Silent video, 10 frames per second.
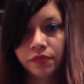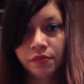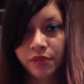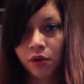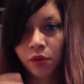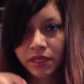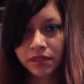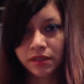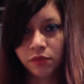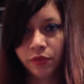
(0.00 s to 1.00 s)
But
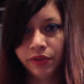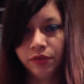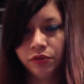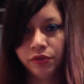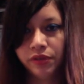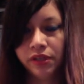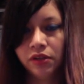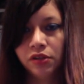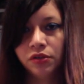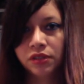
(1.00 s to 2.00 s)
always, during the
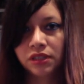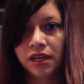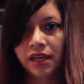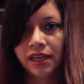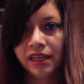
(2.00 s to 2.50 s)
closed eye,